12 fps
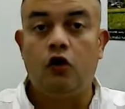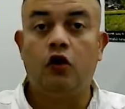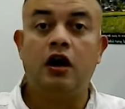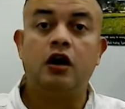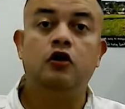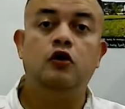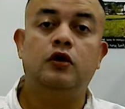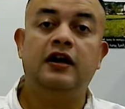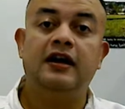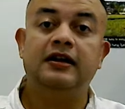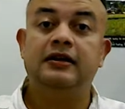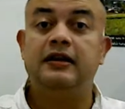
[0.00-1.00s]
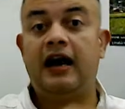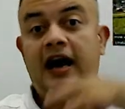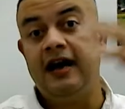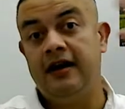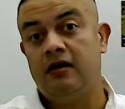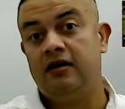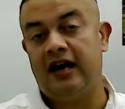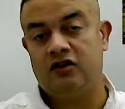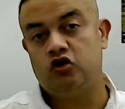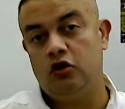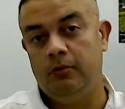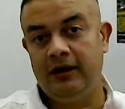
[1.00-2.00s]
or are you looking at higher
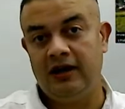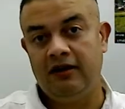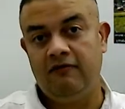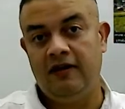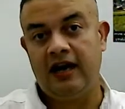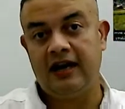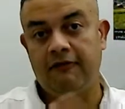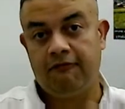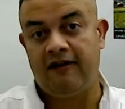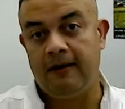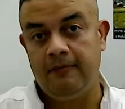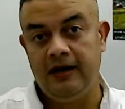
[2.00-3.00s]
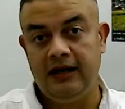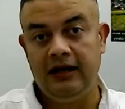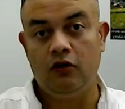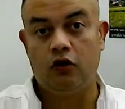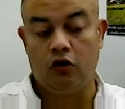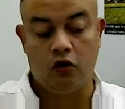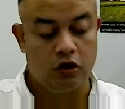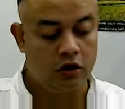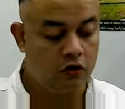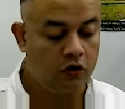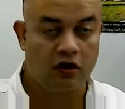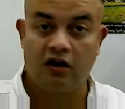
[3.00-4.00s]
taxonomic level like a family or
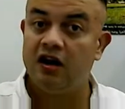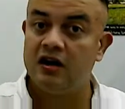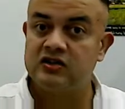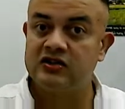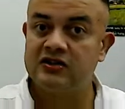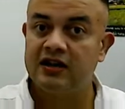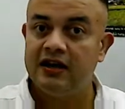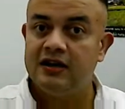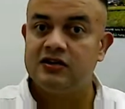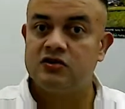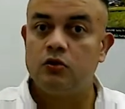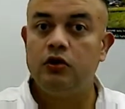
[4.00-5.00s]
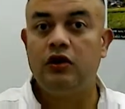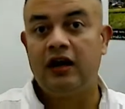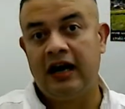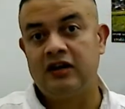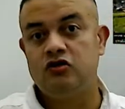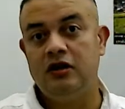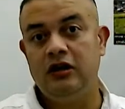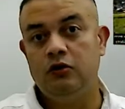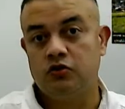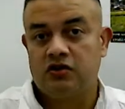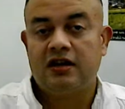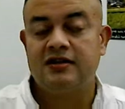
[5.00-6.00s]
order or class so you can actually
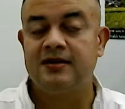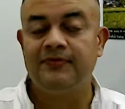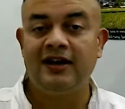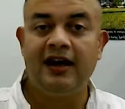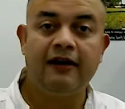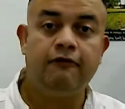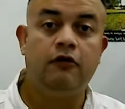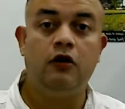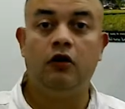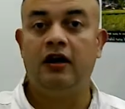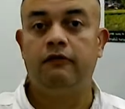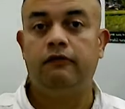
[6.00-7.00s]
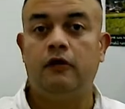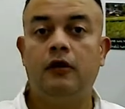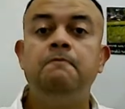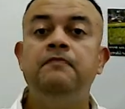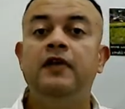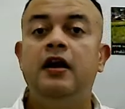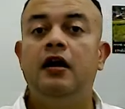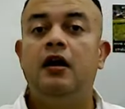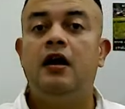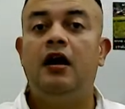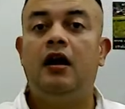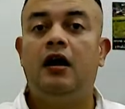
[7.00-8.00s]
use something like a photographer
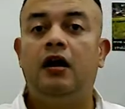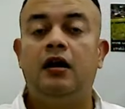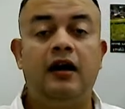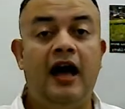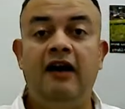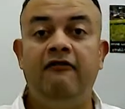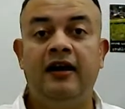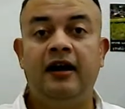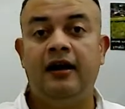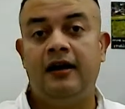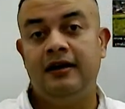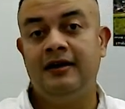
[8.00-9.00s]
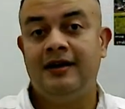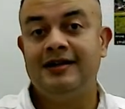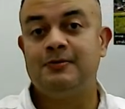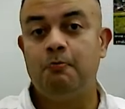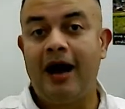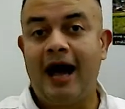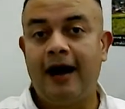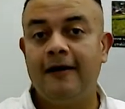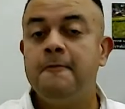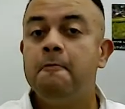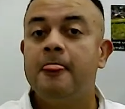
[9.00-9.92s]
uh, having a, in his bag